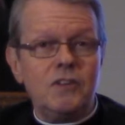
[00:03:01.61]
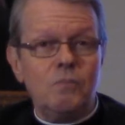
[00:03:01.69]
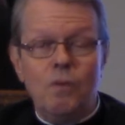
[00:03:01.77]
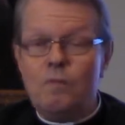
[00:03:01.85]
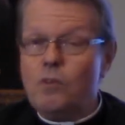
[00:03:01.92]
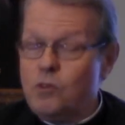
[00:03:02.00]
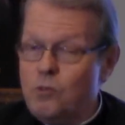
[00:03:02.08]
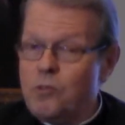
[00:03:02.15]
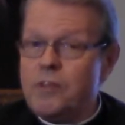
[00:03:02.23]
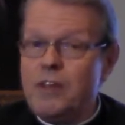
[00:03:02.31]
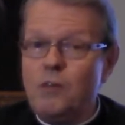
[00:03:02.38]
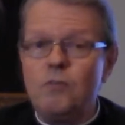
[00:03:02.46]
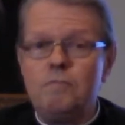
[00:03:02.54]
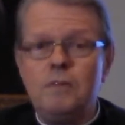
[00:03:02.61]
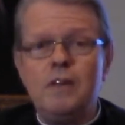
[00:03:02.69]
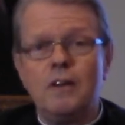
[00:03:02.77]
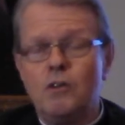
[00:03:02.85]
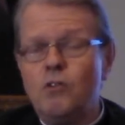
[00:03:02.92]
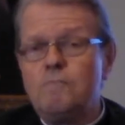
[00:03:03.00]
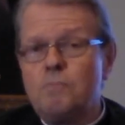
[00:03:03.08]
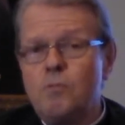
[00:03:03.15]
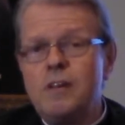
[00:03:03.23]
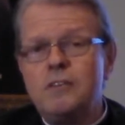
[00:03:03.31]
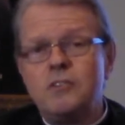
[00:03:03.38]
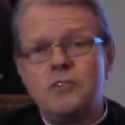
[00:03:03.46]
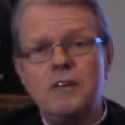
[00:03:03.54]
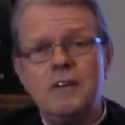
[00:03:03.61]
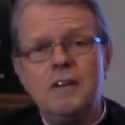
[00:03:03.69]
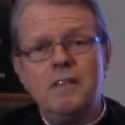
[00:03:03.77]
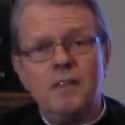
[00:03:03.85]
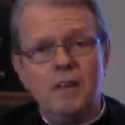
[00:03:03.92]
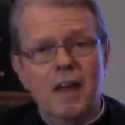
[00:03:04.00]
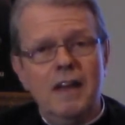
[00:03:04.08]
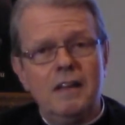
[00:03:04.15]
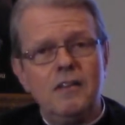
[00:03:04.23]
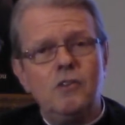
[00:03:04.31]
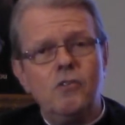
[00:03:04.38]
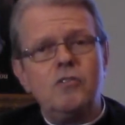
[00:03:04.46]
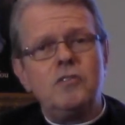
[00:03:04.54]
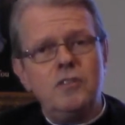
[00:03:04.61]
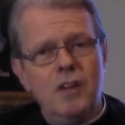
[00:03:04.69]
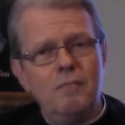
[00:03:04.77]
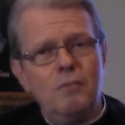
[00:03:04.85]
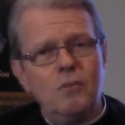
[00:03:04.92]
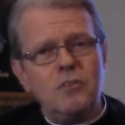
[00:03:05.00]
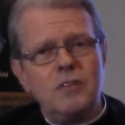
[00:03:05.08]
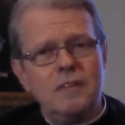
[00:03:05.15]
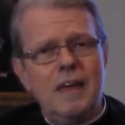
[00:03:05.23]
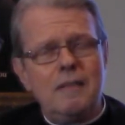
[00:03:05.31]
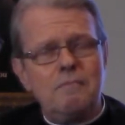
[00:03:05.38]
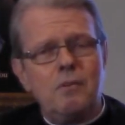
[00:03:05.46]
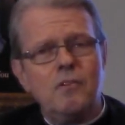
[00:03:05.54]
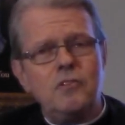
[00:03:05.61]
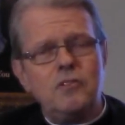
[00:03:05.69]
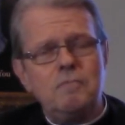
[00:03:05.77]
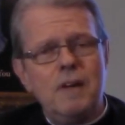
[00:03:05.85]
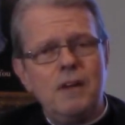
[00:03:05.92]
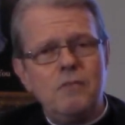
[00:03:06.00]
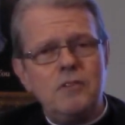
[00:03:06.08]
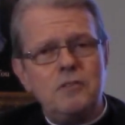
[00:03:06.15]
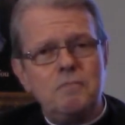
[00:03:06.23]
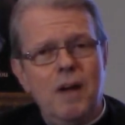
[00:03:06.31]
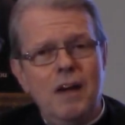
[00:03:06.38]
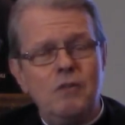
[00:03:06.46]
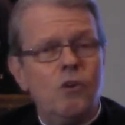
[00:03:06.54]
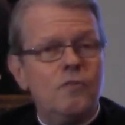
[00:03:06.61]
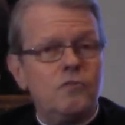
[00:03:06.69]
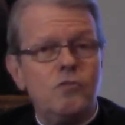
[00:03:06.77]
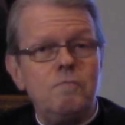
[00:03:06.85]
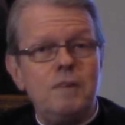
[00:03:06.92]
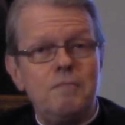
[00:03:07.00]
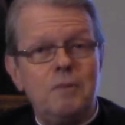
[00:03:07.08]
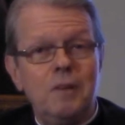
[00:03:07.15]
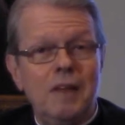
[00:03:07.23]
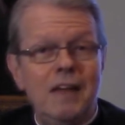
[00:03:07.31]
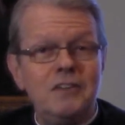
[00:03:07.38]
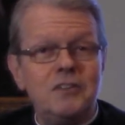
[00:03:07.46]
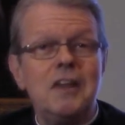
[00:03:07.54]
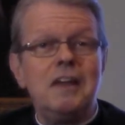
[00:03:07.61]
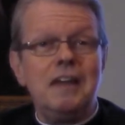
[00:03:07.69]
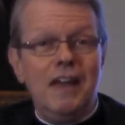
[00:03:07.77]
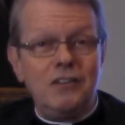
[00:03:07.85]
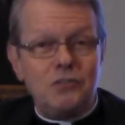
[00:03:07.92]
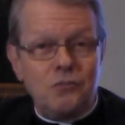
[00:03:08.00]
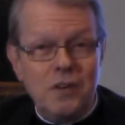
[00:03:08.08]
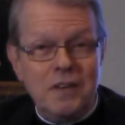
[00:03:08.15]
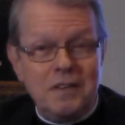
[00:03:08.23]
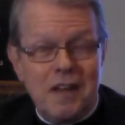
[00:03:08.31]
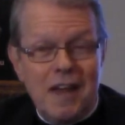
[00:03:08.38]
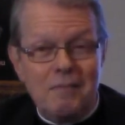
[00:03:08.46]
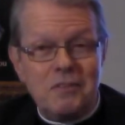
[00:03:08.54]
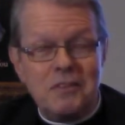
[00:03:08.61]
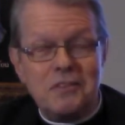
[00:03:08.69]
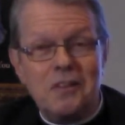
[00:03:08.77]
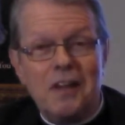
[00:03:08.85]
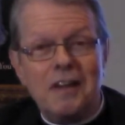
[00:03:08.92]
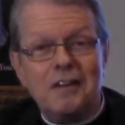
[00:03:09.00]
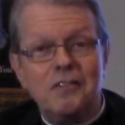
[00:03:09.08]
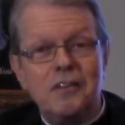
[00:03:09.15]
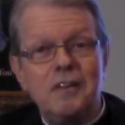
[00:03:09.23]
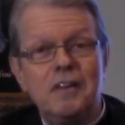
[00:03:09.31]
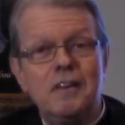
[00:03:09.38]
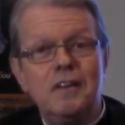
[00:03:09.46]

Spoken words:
someone who you think would be a good priest, the likelihood doubles that that person may respond. Or if 2 people ask, it's 3 times as likely.